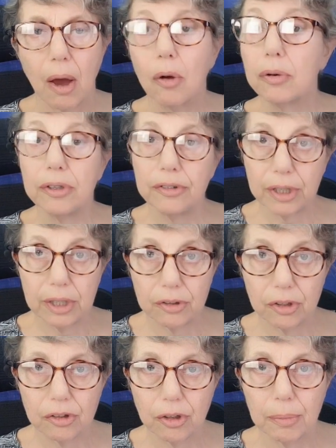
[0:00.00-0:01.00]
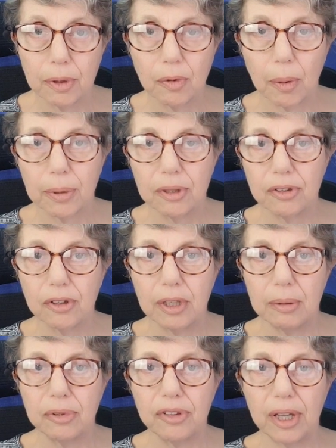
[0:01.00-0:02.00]
or indeed to Tommy Robinson
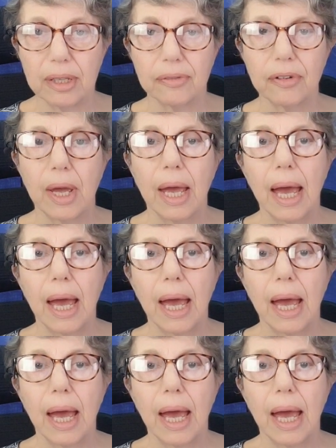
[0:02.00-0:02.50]
himself.